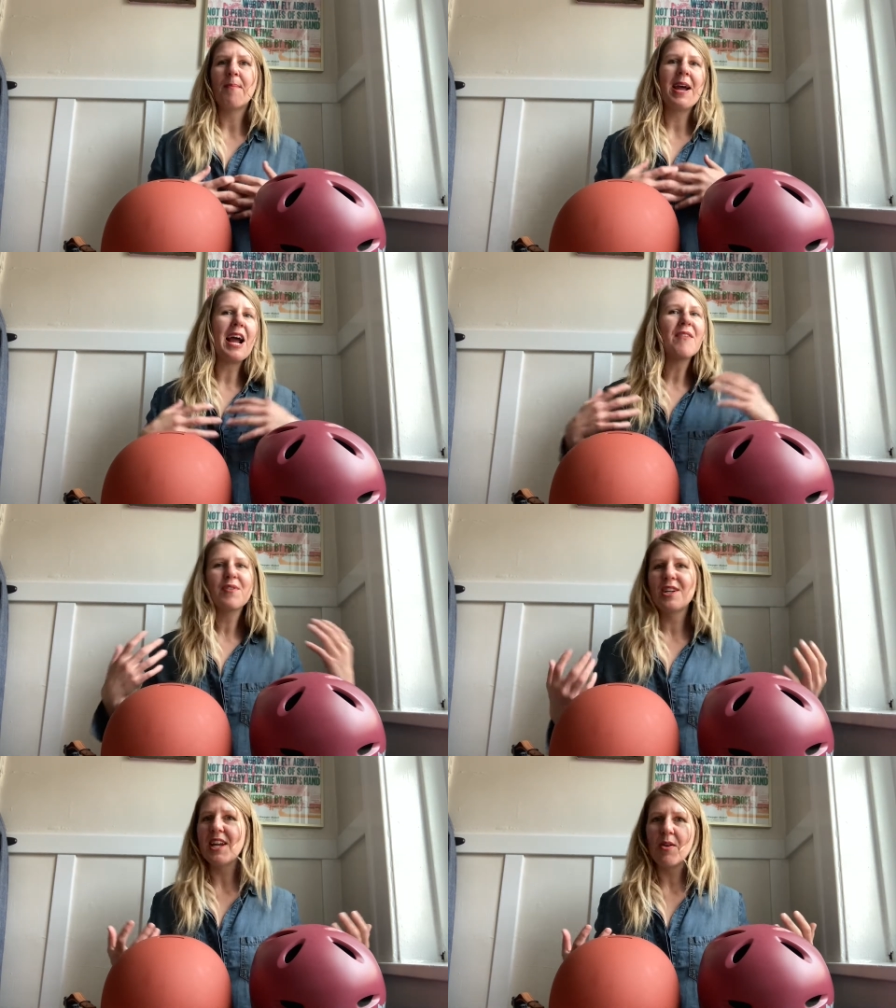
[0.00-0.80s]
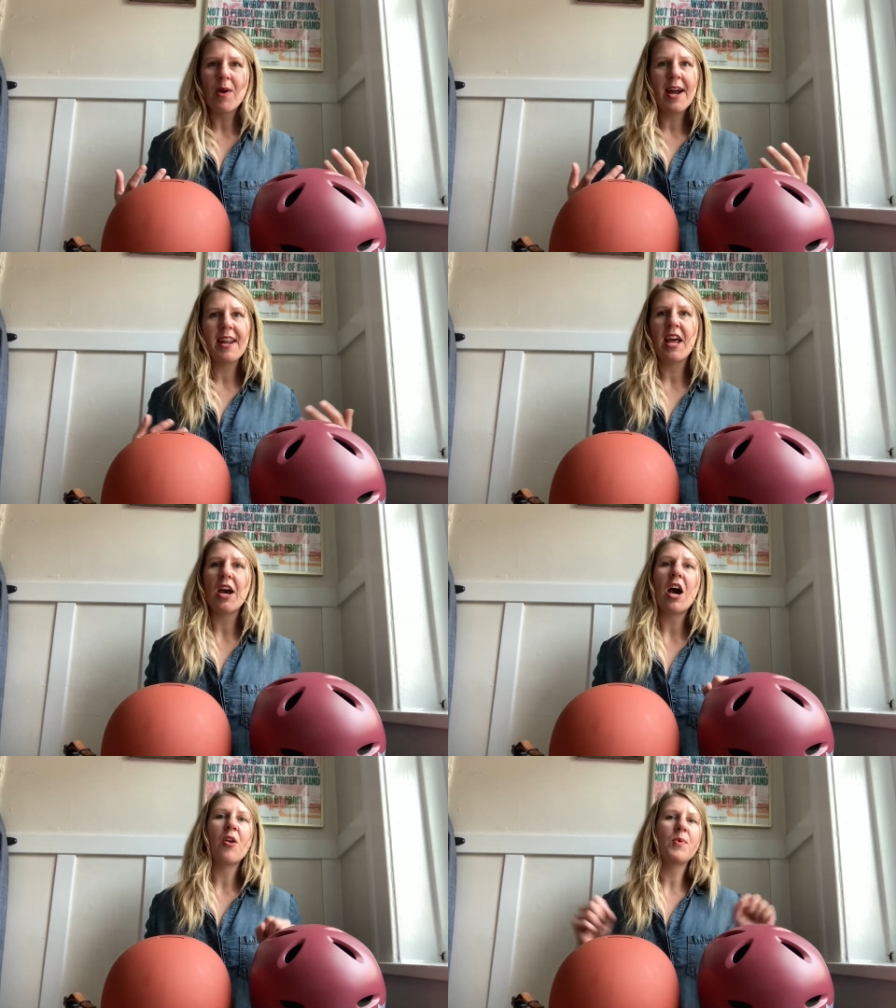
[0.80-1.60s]
my everyday riding
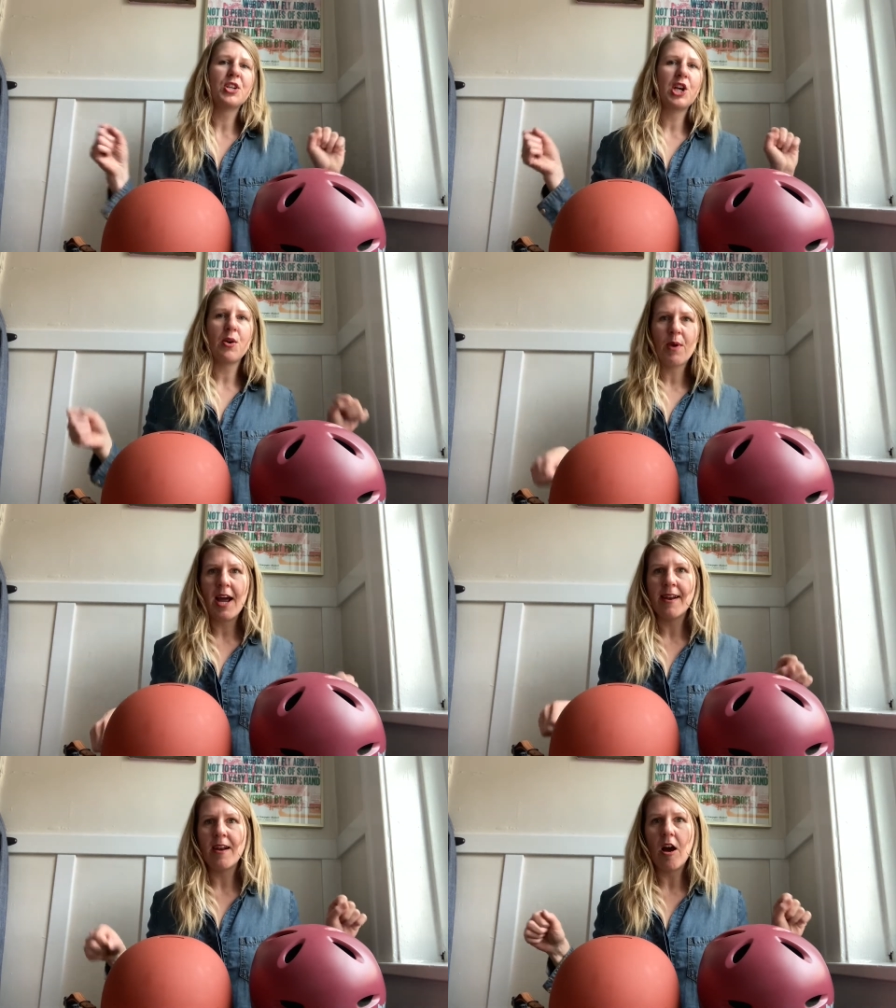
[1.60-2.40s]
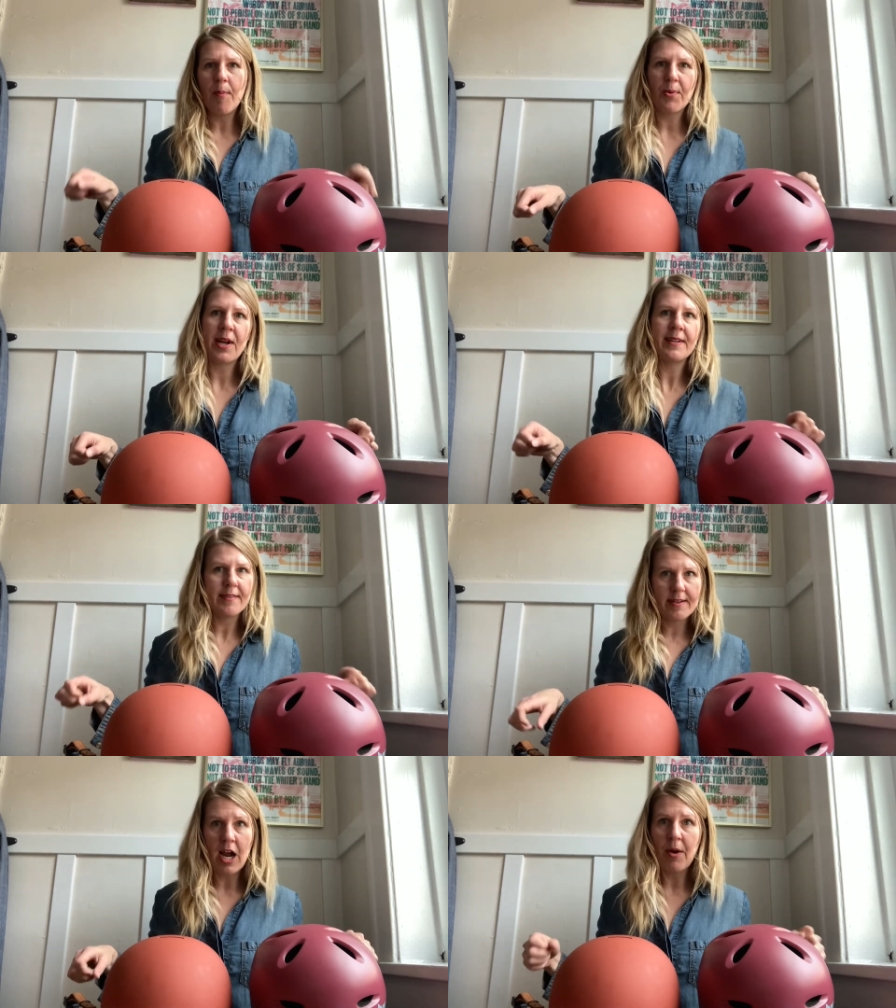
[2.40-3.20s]
on which I ride an upright
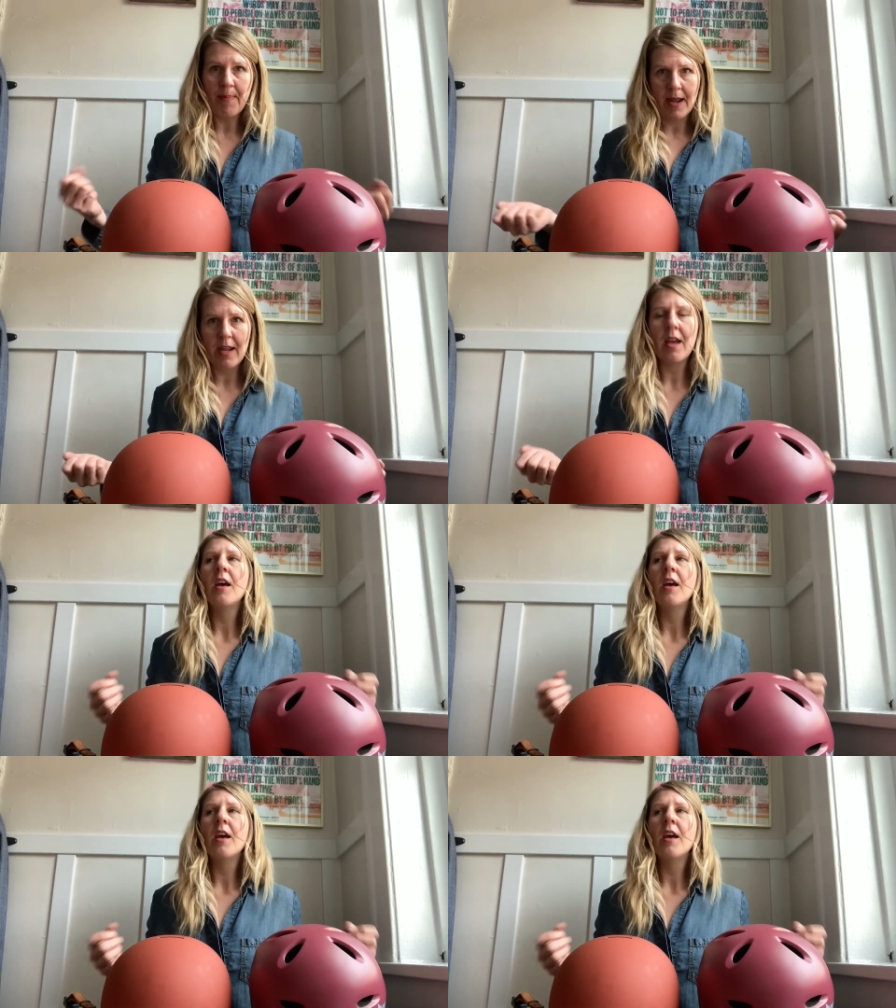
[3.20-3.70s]
style bike.